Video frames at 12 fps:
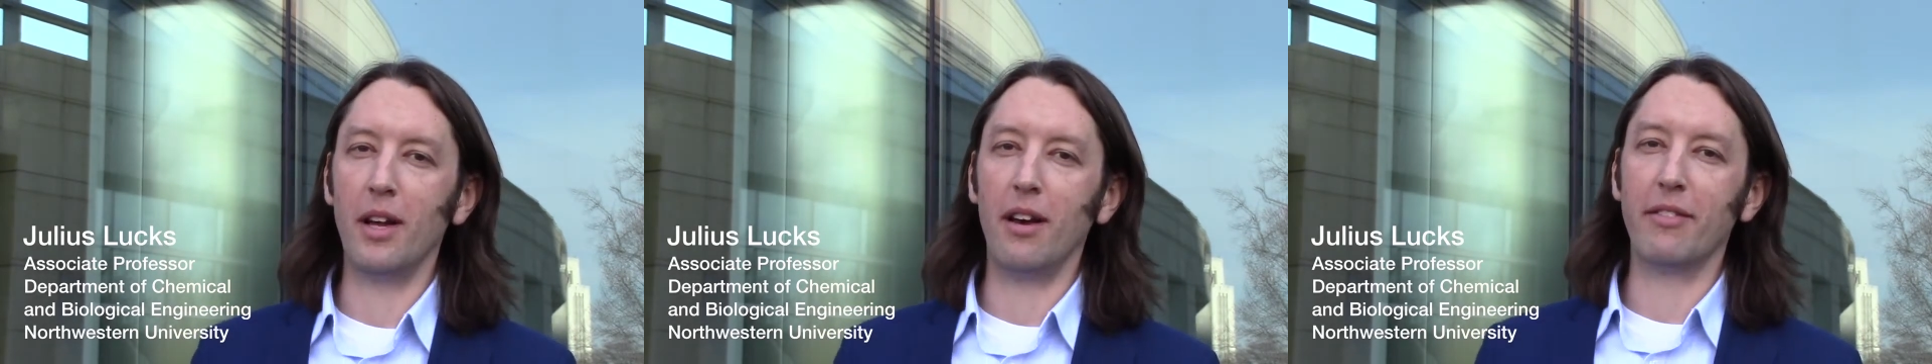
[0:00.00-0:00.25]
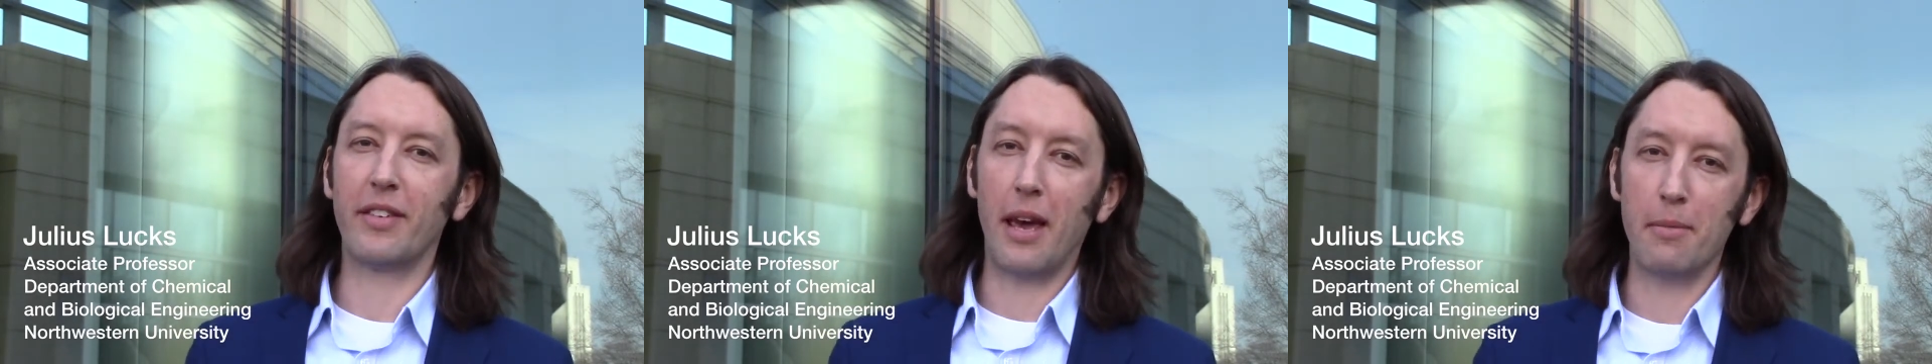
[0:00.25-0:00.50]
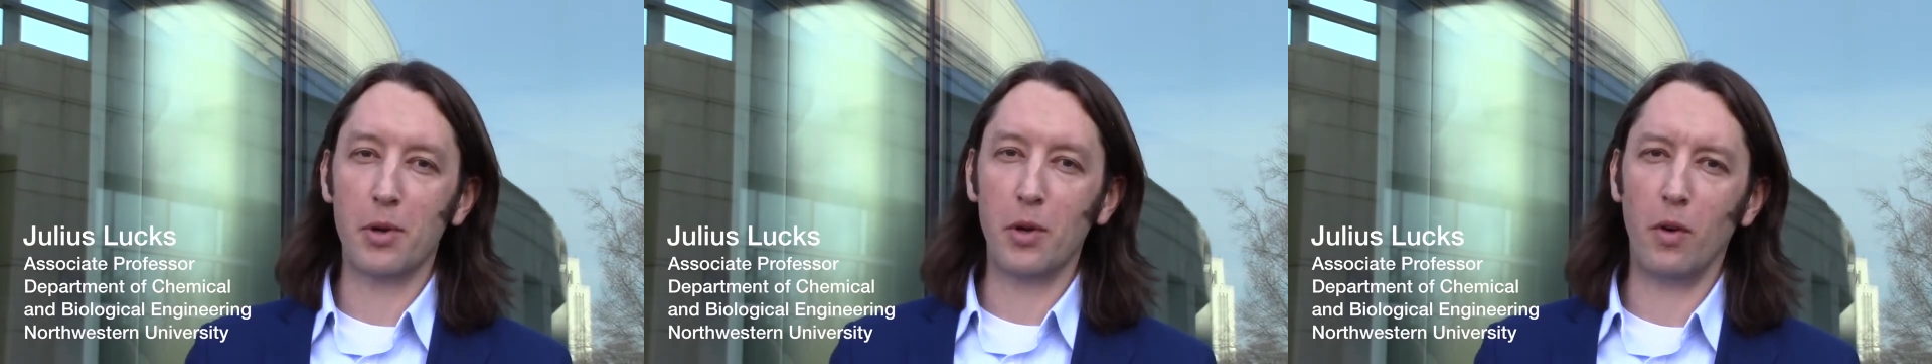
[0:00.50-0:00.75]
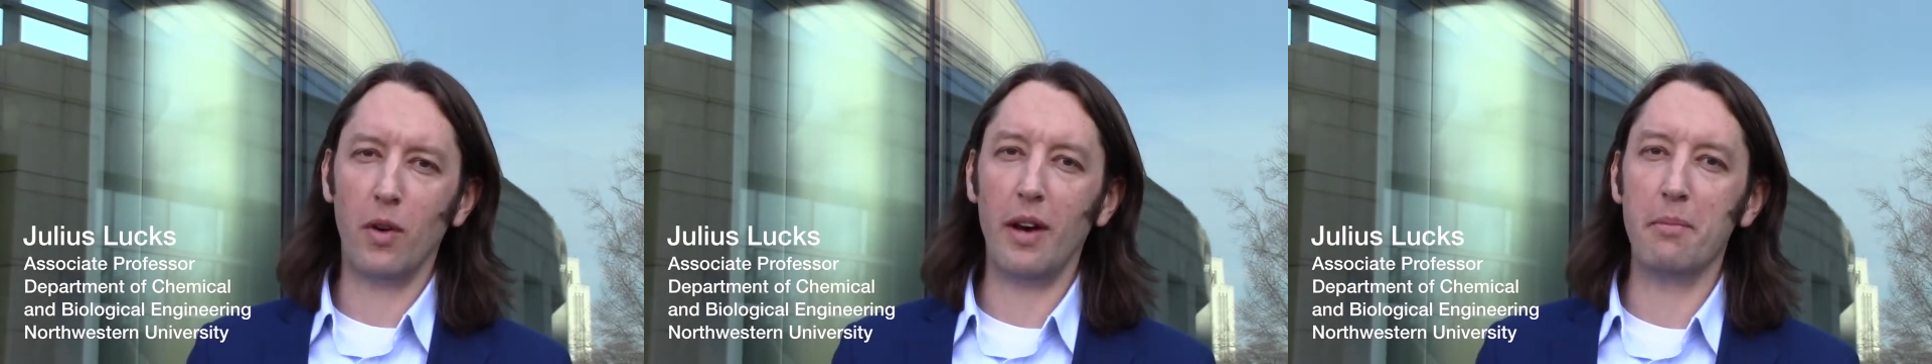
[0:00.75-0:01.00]
of
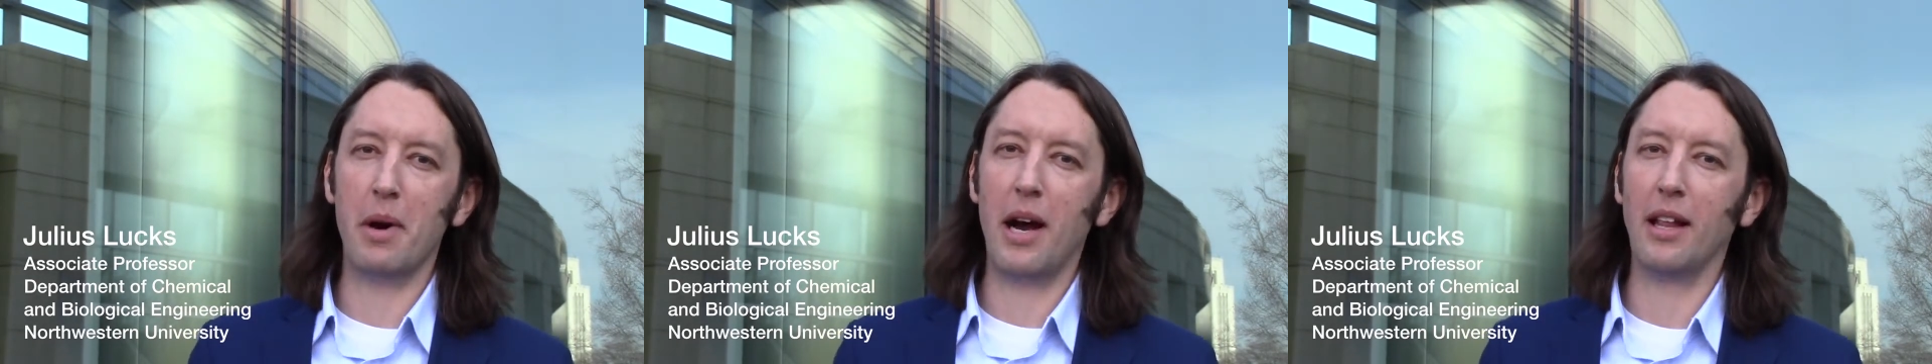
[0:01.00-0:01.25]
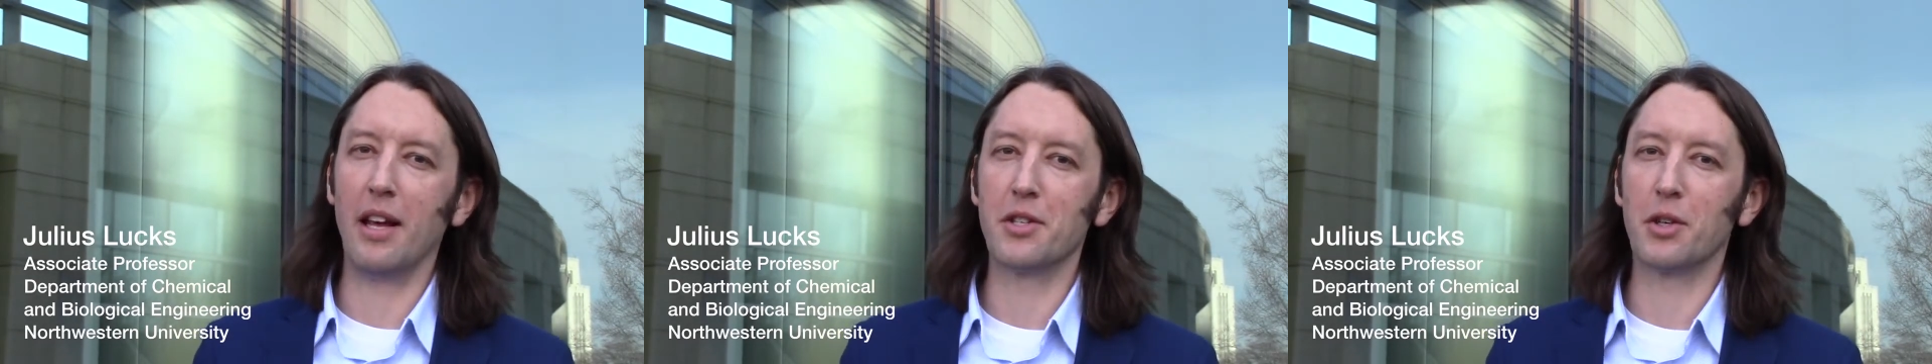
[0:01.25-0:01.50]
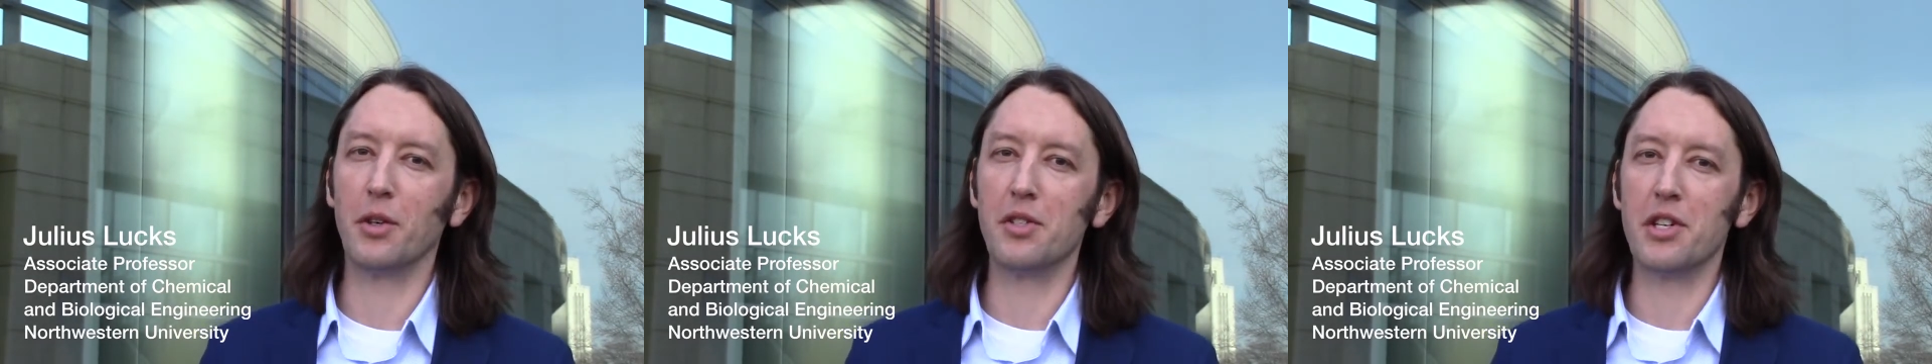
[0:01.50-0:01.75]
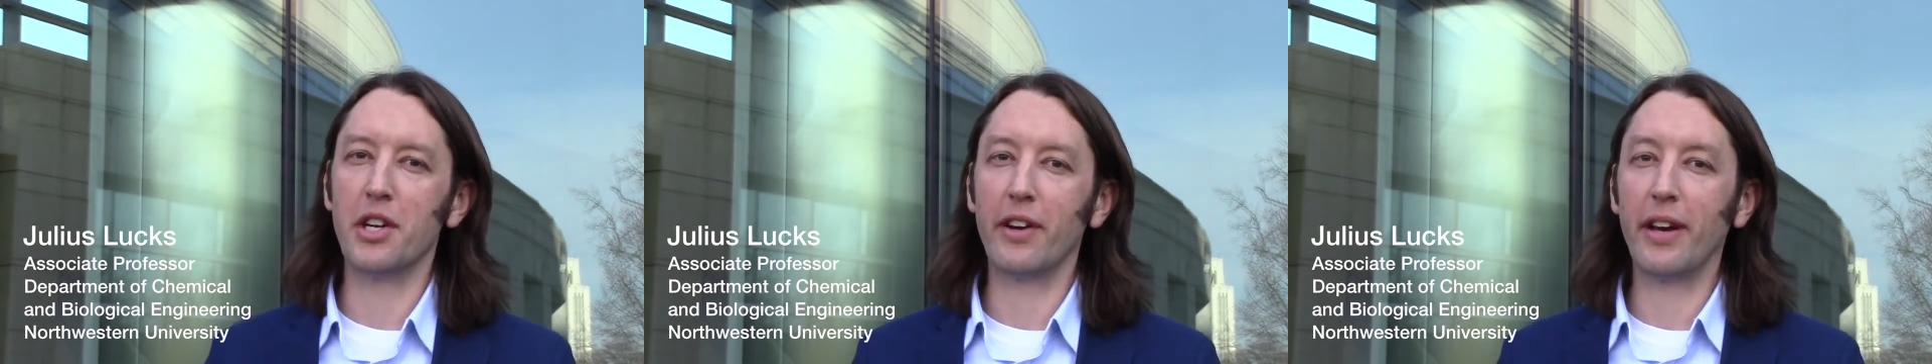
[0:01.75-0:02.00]
Chemical and Biological
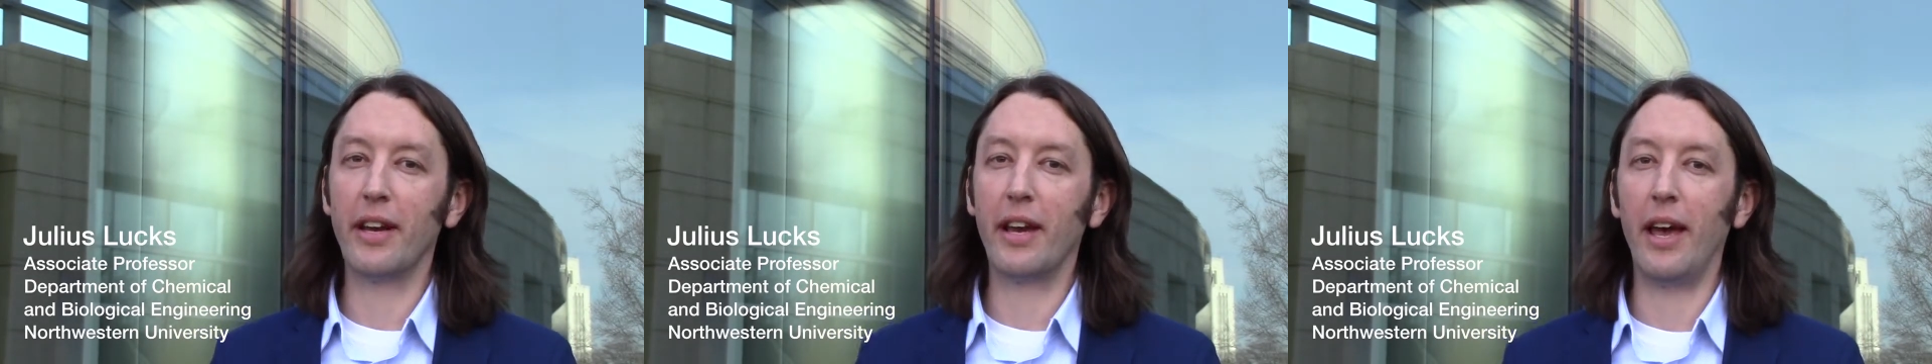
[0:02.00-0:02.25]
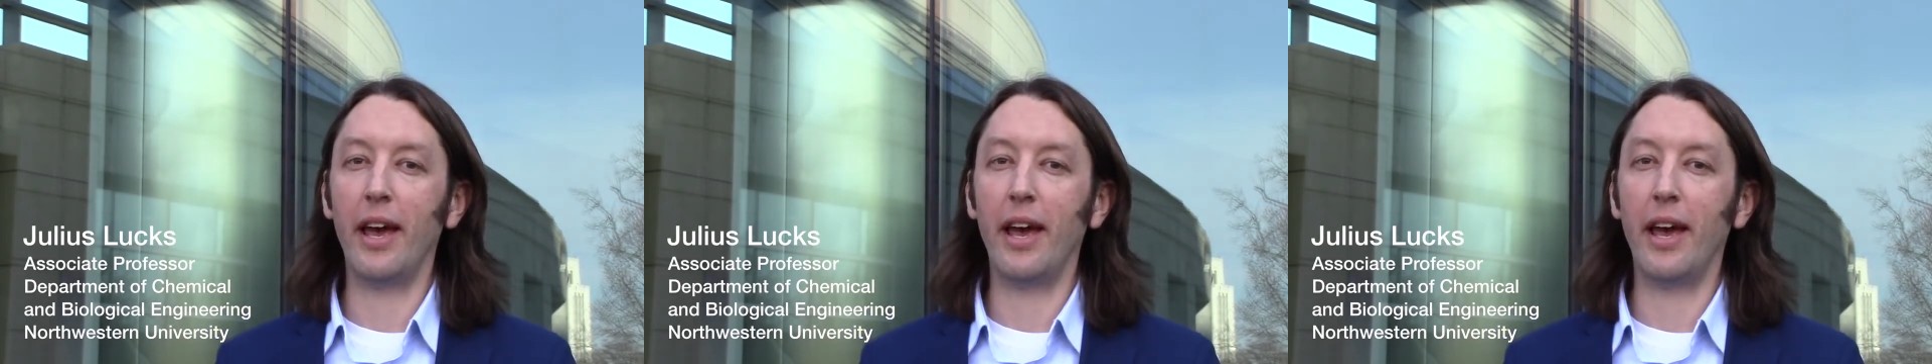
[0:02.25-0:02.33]
Engineering